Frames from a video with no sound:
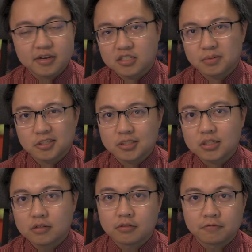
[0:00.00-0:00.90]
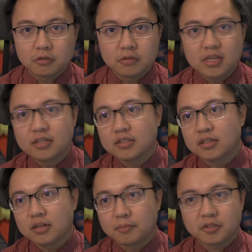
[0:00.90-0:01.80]
especially if you eat
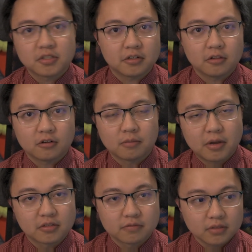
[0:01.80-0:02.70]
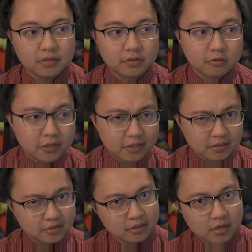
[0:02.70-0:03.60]
a particular amount of leafy greens,